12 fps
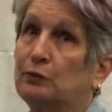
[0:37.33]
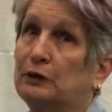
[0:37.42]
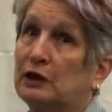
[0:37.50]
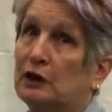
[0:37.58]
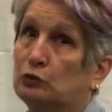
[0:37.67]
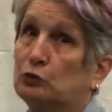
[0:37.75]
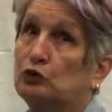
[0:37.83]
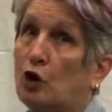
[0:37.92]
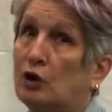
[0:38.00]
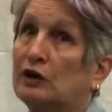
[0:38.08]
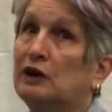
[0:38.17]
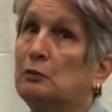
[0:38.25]
because we're
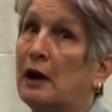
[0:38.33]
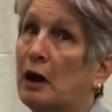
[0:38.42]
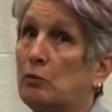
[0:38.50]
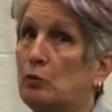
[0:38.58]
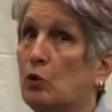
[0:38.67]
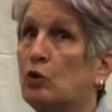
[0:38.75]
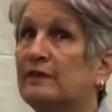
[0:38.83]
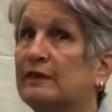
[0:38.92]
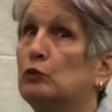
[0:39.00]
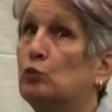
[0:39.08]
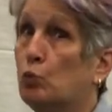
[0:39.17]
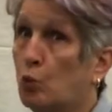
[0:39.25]
talking about more
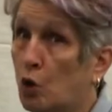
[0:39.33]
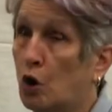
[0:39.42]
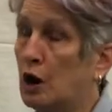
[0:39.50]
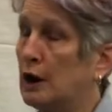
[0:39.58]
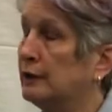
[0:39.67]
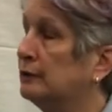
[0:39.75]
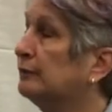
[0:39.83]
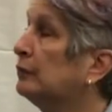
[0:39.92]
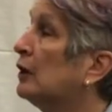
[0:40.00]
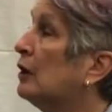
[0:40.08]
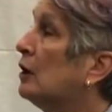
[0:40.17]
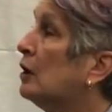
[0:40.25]
than one.
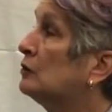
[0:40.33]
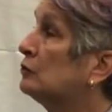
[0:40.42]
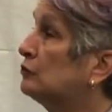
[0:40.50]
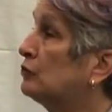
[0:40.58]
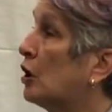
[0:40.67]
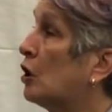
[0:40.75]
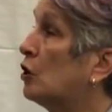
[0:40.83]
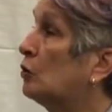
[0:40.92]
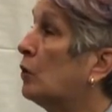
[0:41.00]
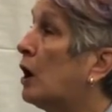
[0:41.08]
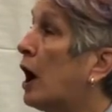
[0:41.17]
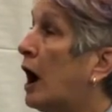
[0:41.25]

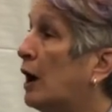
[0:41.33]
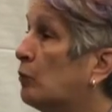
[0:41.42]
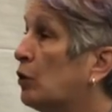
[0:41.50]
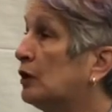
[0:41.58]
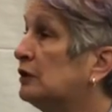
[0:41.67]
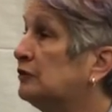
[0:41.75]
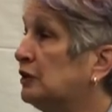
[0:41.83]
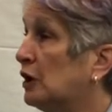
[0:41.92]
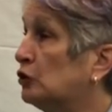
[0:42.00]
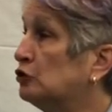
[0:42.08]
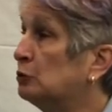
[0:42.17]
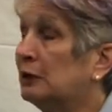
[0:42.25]
So I want to
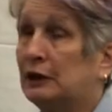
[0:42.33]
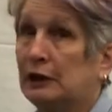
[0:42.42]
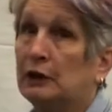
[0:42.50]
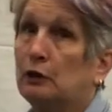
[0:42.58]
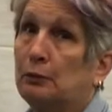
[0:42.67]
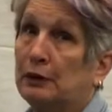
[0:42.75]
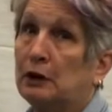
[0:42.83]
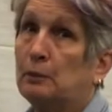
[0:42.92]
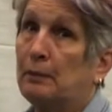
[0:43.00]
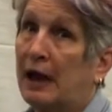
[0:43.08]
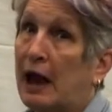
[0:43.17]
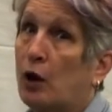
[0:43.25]
tell you a little bit
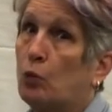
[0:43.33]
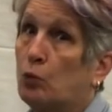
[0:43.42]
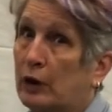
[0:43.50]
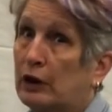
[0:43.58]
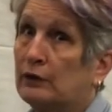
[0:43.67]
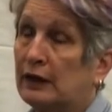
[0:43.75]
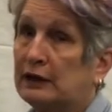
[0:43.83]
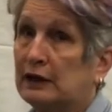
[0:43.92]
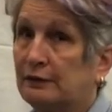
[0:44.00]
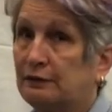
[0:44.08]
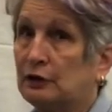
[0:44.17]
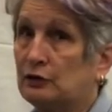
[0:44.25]
about where they
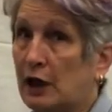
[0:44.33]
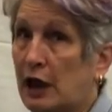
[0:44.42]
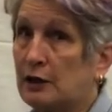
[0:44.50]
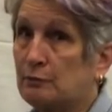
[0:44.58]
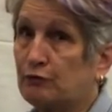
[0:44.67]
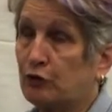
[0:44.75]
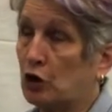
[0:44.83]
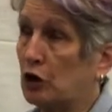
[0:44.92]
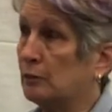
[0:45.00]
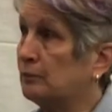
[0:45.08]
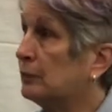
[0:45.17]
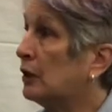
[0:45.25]
get their name
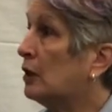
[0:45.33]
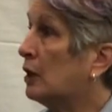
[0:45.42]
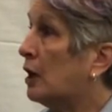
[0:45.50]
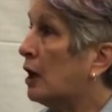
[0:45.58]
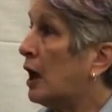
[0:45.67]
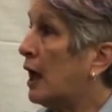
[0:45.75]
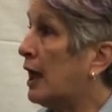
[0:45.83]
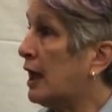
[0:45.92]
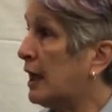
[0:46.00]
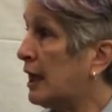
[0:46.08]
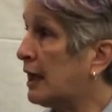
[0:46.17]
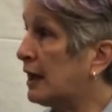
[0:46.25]
from.
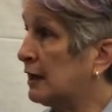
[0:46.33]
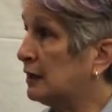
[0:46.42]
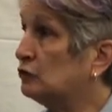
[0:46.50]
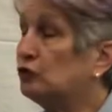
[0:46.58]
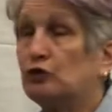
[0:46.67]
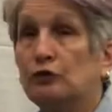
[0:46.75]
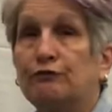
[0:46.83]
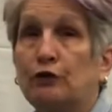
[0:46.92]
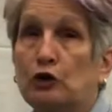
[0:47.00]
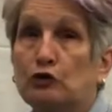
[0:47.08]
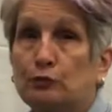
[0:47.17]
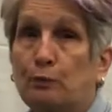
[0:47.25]
Hedge, the
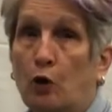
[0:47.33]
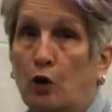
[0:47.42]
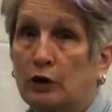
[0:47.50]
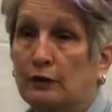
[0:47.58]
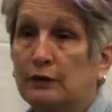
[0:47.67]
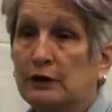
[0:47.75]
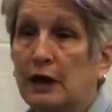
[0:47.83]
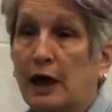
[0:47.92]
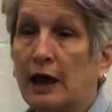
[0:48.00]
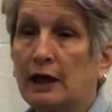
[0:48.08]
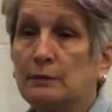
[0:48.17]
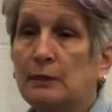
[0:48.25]
first part of the
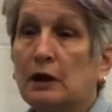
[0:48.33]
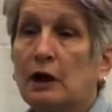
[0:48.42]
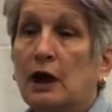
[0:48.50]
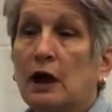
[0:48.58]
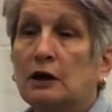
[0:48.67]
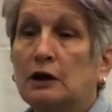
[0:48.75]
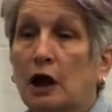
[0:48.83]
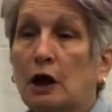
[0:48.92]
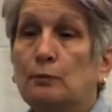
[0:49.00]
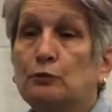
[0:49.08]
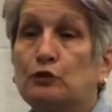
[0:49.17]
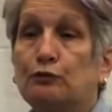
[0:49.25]
name,
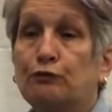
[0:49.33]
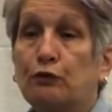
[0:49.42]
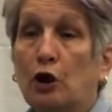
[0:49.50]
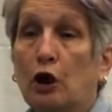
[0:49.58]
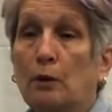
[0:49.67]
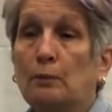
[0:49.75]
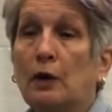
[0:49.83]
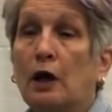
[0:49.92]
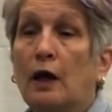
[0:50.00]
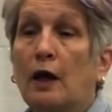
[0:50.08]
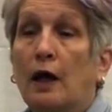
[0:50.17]
comes from